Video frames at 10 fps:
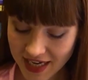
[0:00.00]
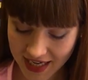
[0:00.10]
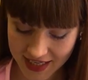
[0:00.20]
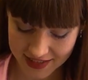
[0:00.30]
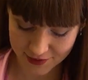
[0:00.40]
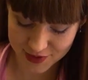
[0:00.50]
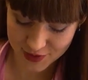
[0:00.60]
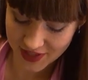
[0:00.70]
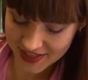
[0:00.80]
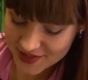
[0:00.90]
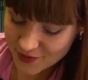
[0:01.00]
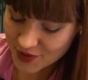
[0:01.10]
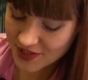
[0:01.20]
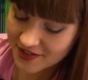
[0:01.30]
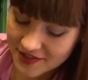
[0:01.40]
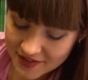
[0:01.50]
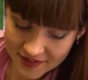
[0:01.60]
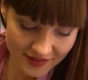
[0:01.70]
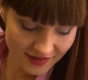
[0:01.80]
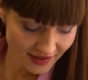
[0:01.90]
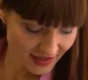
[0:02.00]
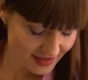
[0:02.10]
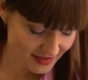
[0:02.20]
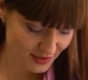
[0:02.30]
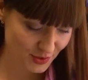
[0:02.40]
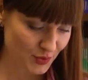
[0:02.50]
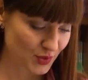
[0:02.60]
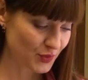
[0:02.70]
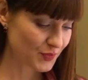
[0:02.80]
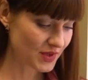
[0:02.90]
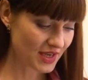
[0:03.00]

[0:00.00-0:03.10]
And also next what I can show you.